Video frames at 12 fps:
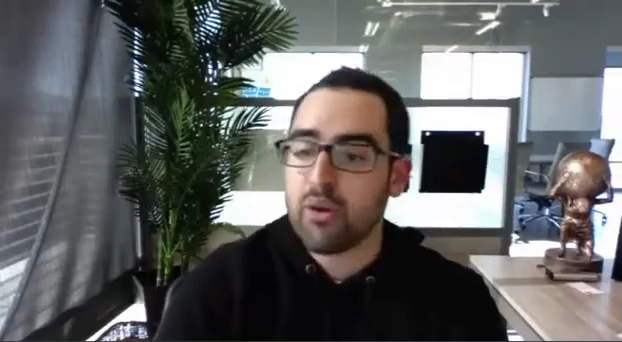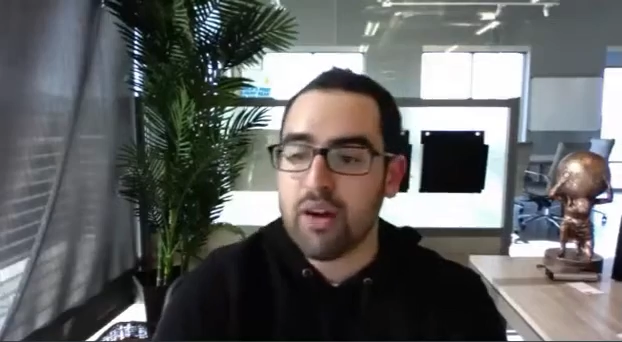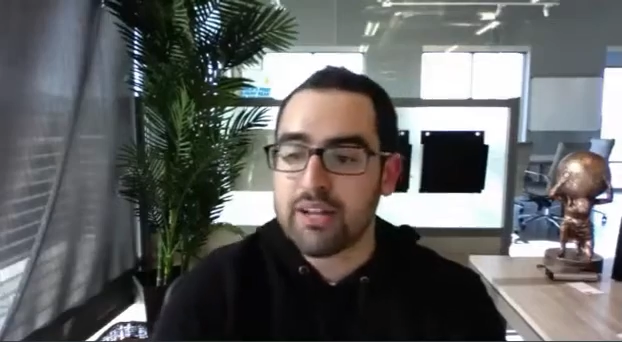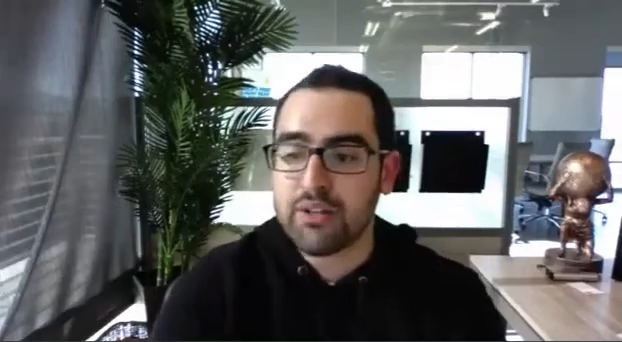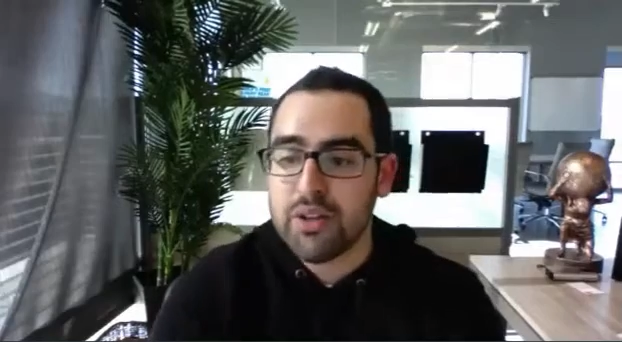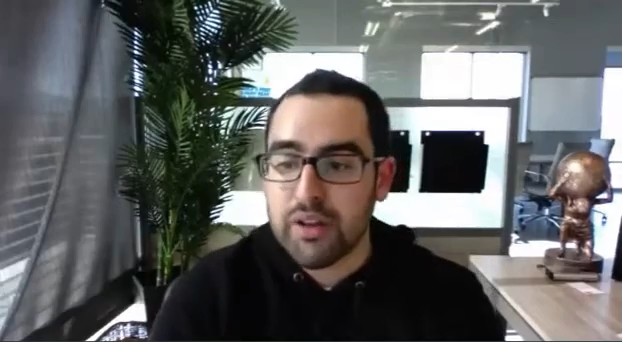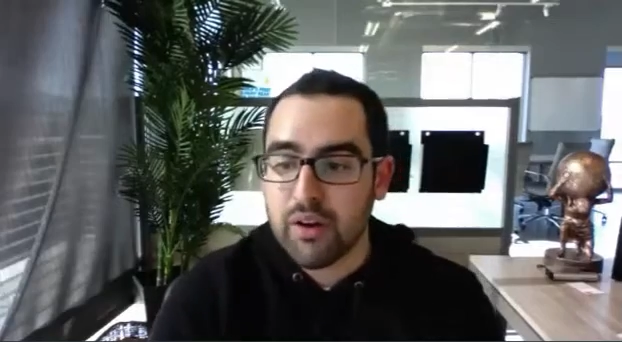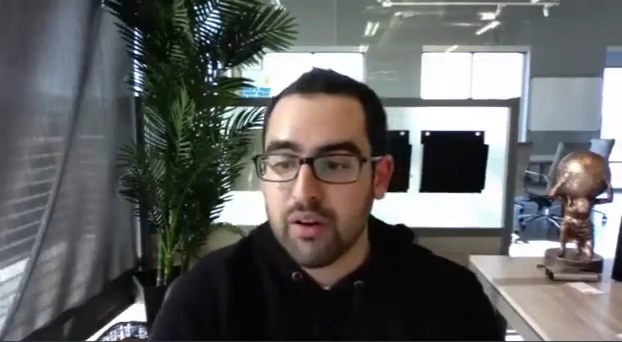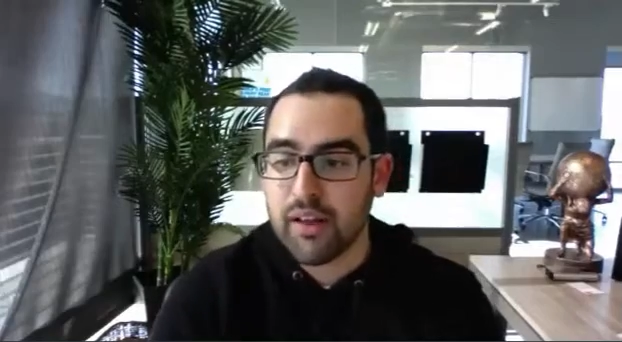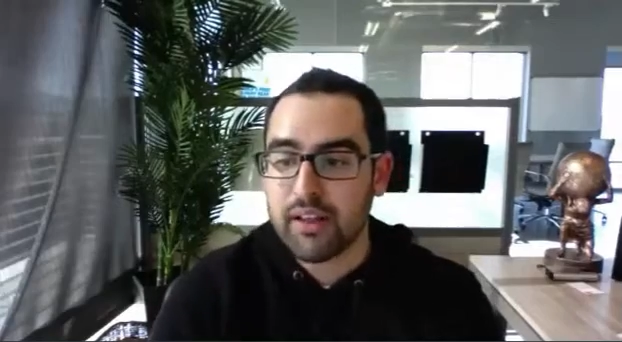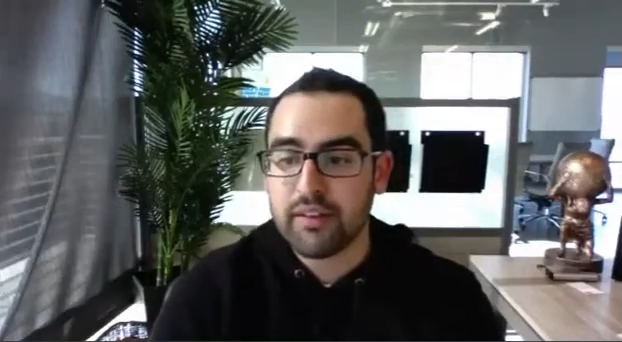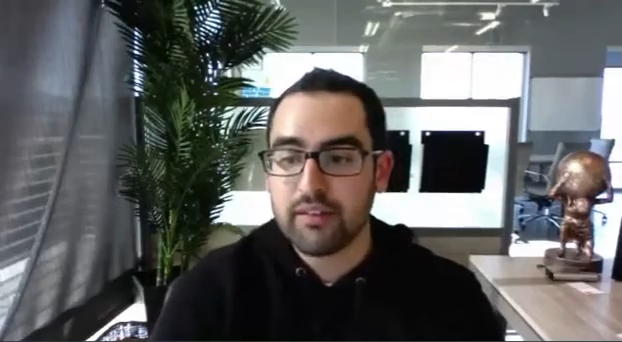
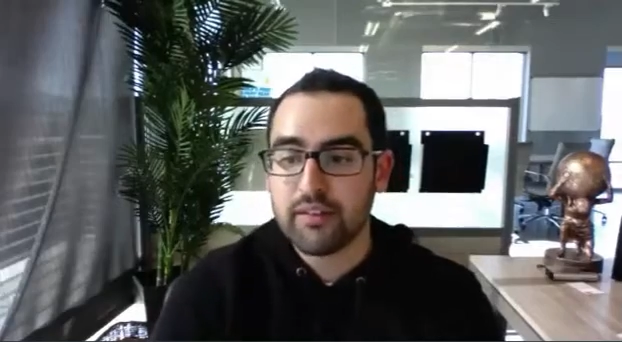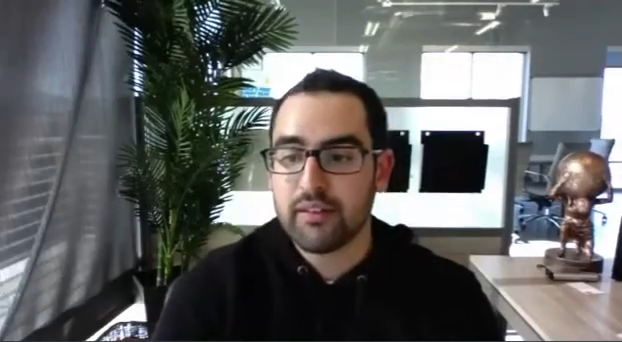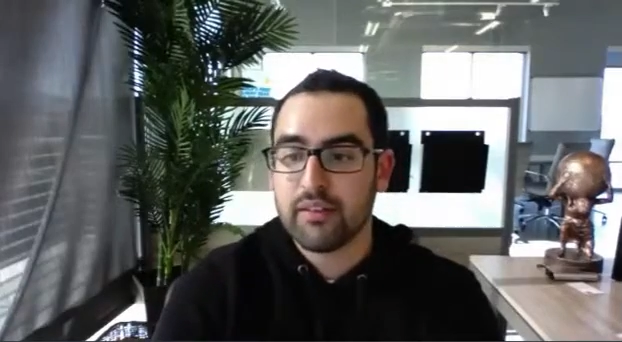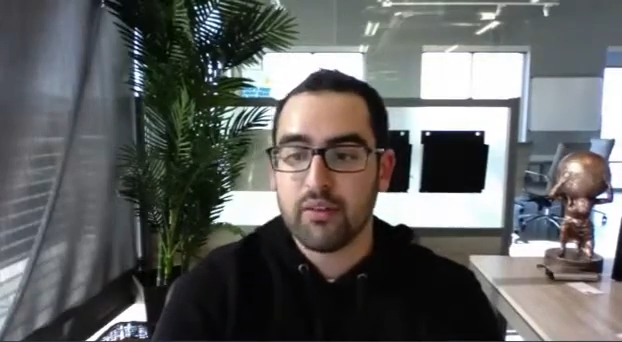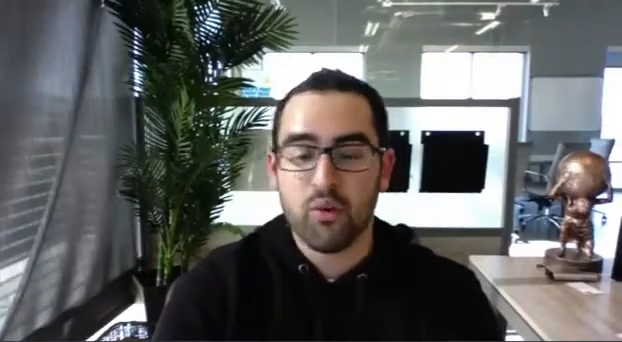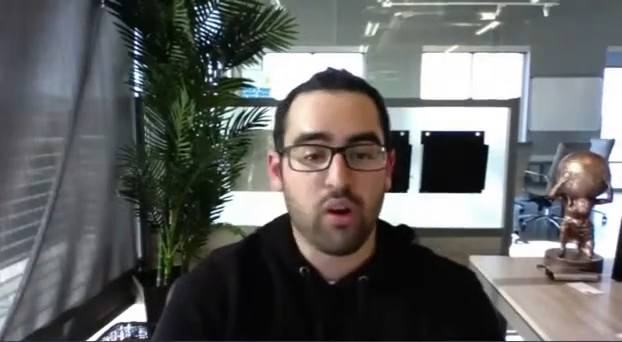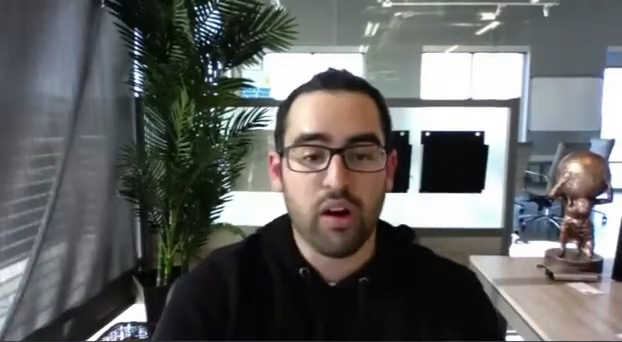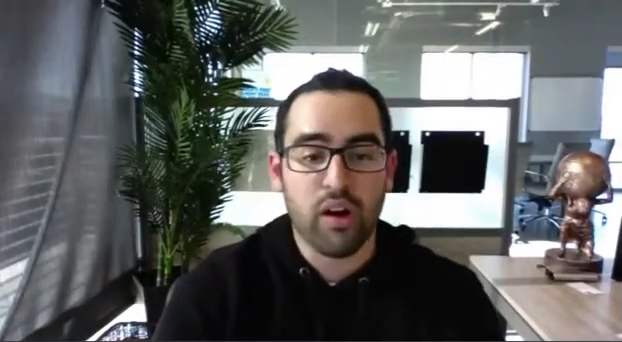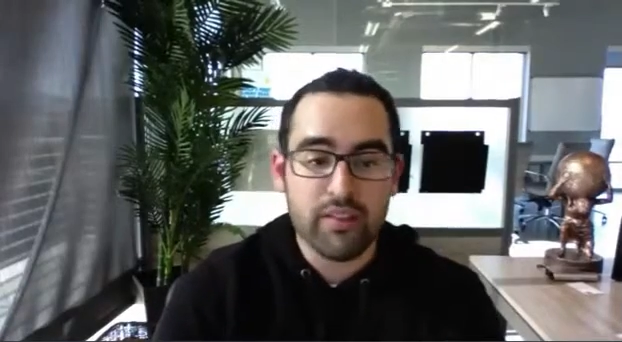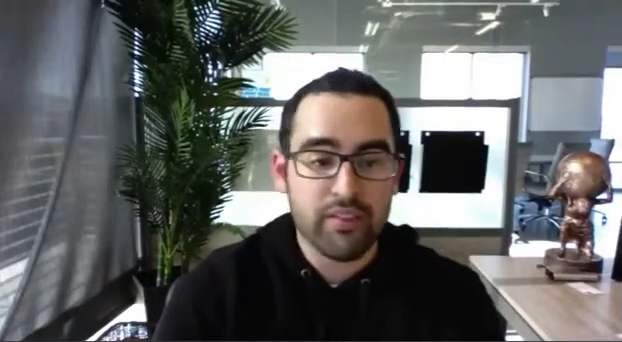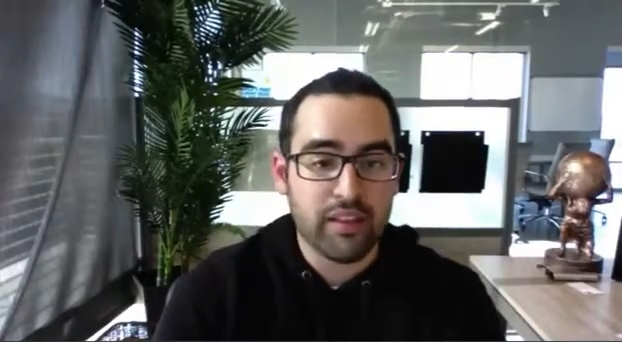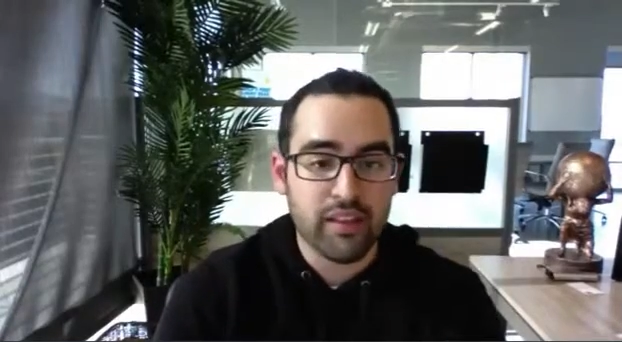engineering or
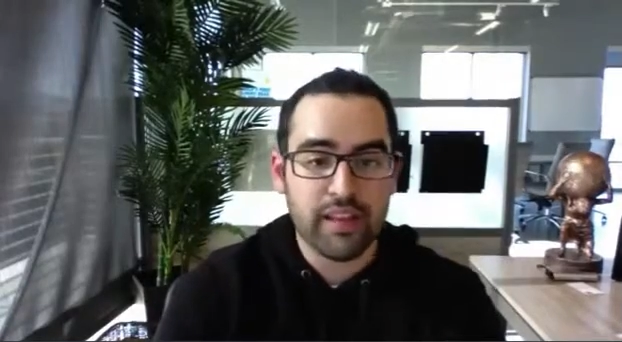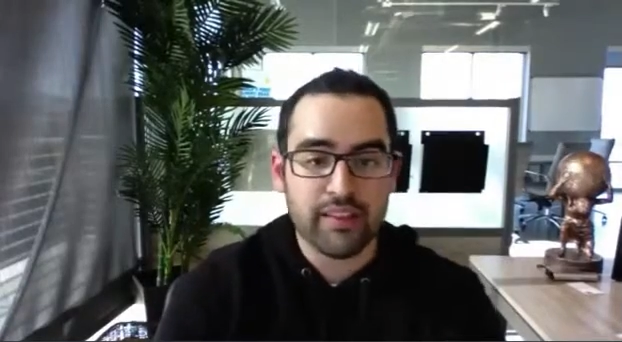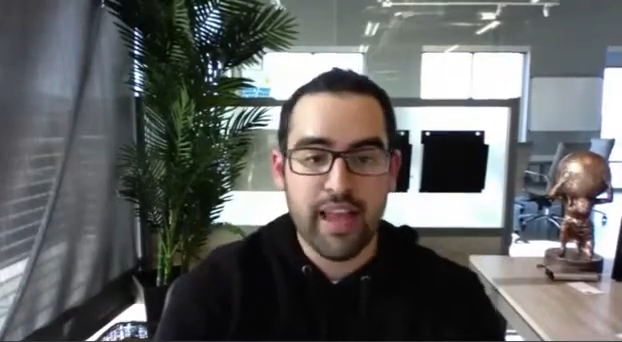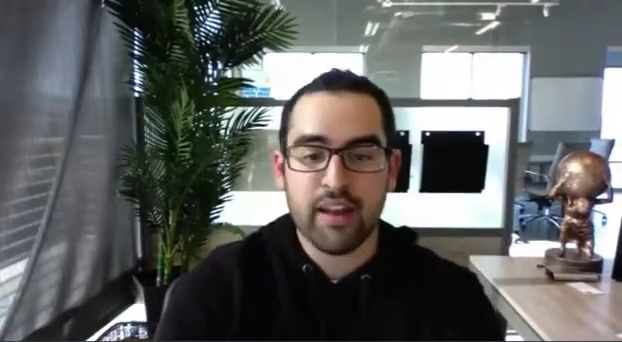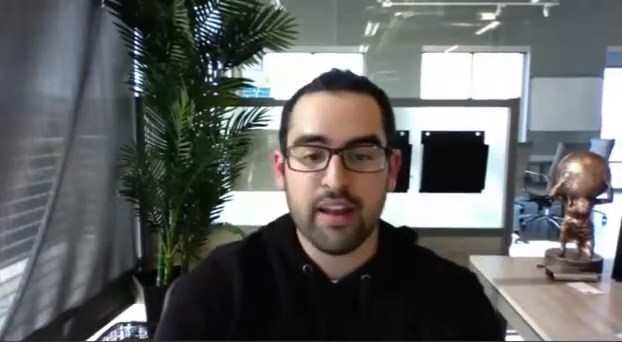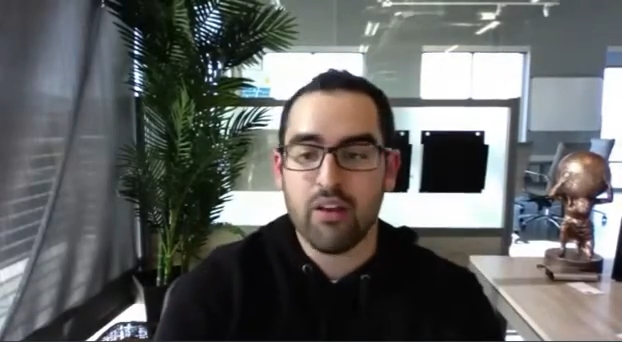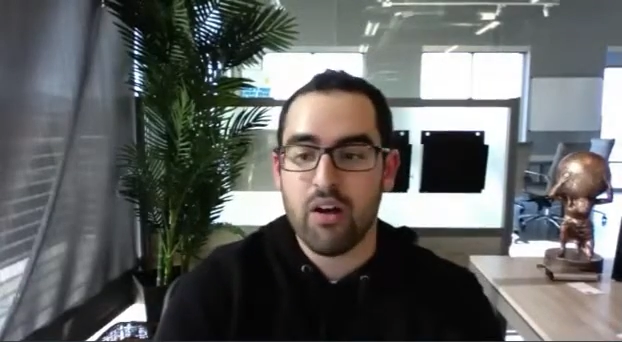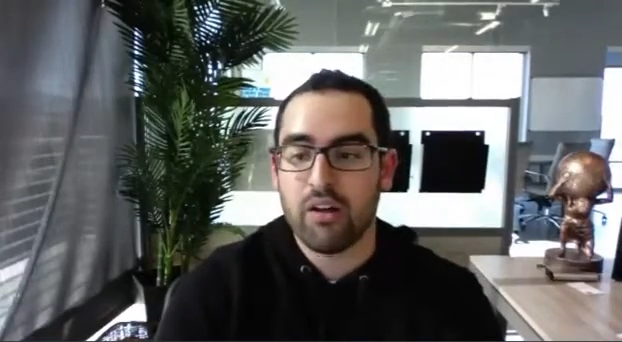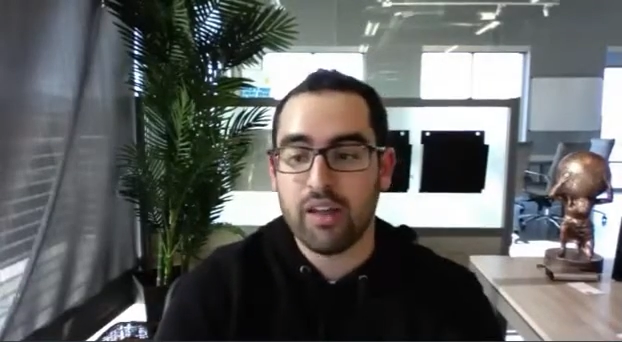anything like that at all.